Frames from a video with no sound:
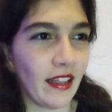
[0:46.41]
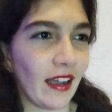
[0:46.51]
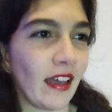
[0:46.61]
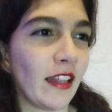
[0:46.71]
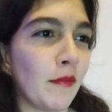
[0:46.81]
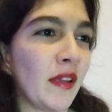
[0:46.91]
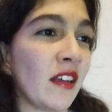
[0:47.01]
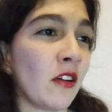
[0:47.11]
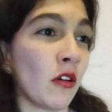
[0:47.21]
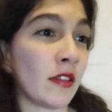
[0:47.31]
the
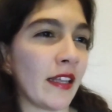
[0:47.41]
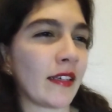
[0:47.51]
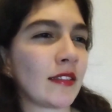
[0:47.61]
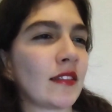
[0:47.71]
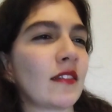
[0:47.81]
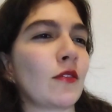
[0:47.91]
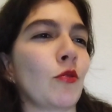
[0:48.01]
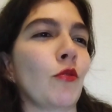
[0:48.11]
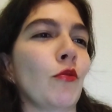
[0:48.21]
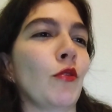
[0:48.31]
academic context
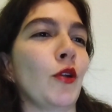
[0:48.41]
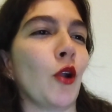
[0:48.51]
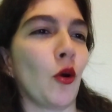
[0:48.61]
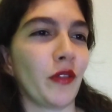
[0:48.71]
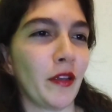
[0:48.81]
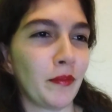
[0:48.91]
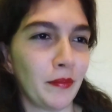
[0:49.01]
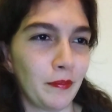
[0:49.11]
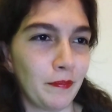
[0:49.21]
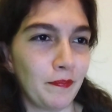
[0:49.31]
who know them,